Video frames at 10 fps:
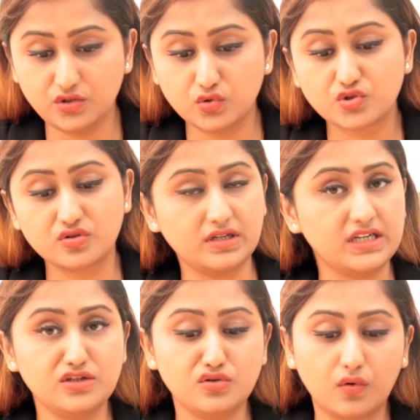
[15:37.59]

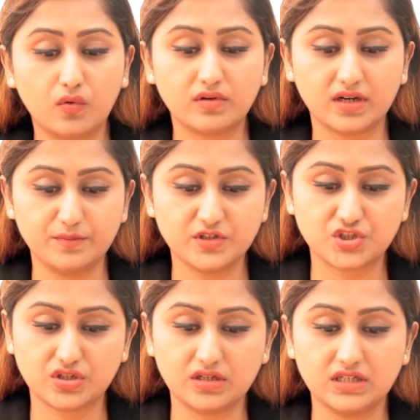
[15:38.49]
usually no
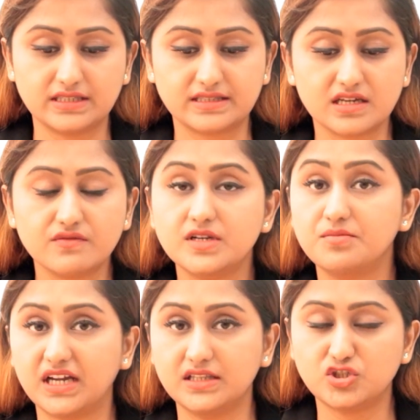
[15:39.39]
remission is given
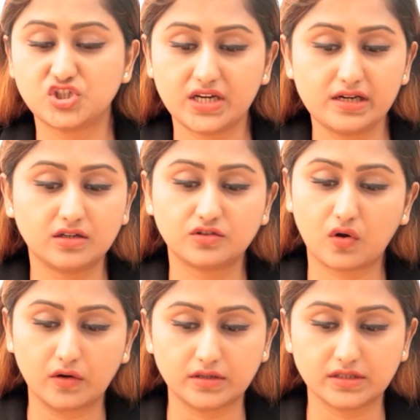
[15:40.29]
by the jail
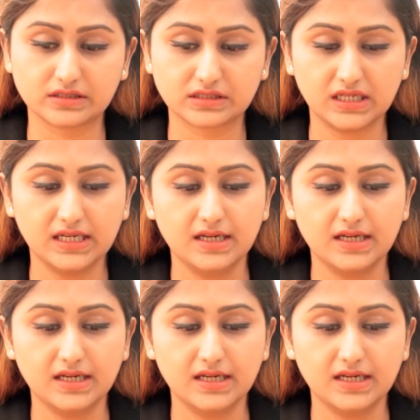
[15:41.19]
authorities.